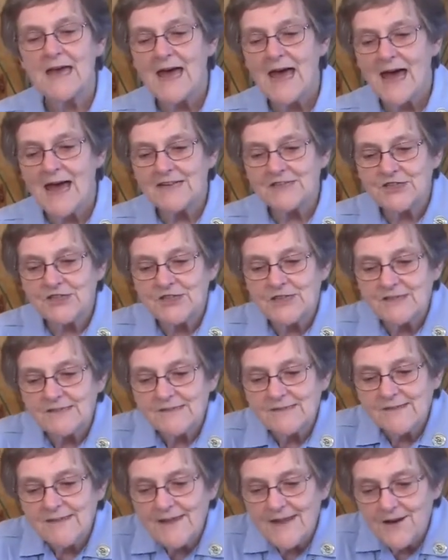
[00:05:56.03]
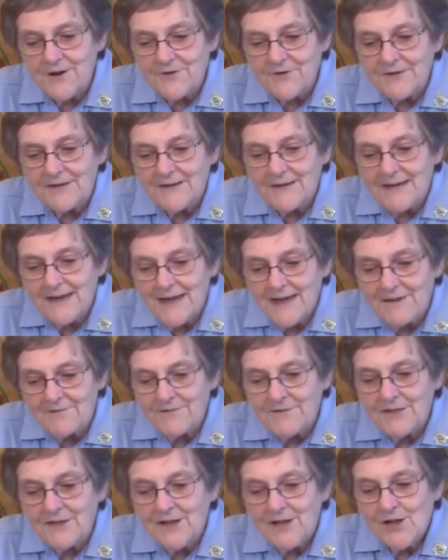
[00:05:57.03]
And she's there in
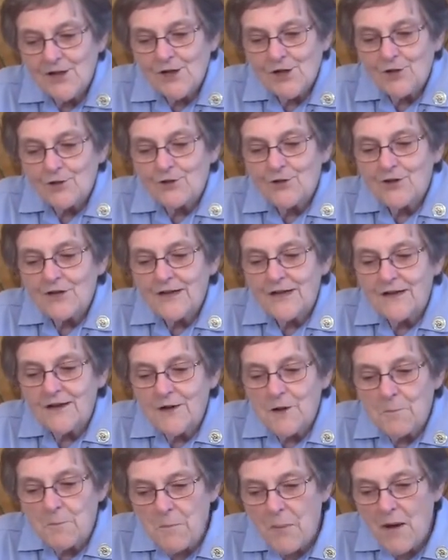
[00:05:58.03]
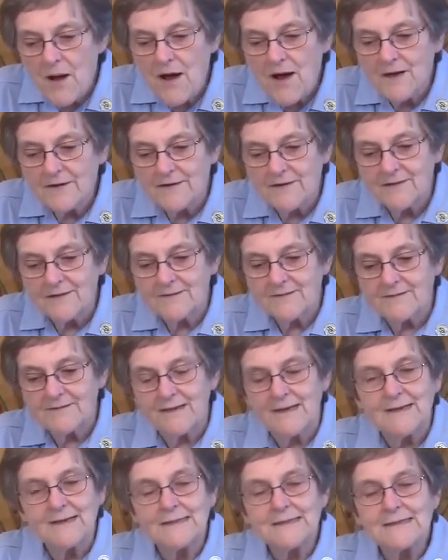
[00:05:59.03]
heaven looking upon us.
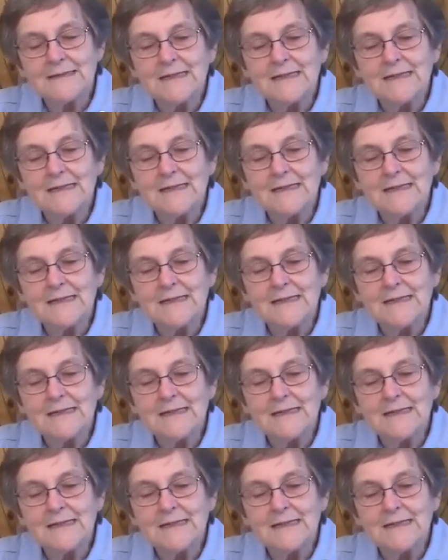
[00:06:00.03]
Huh?